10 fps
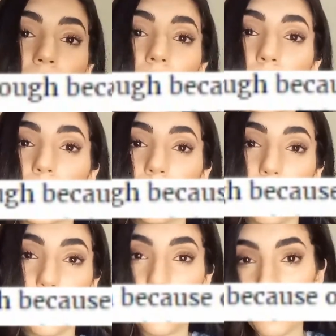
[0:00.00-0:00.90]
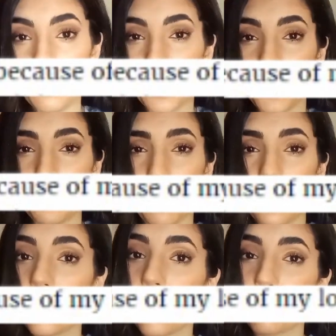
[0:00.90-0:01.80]
I went through because of my
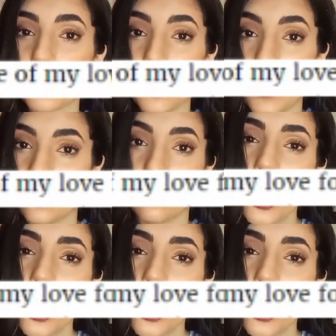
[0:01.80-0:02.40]
love for Hannah